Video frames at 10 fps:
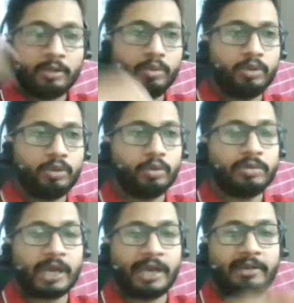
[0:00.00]
use
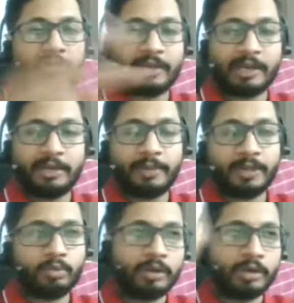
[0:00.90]
this ID
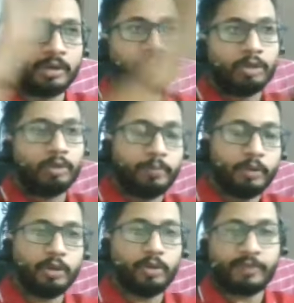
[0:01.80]
password. You
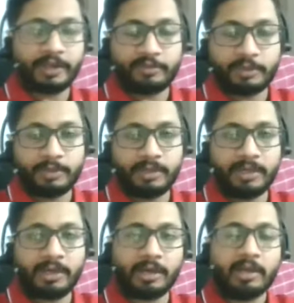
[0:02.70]
put your 5 GB data.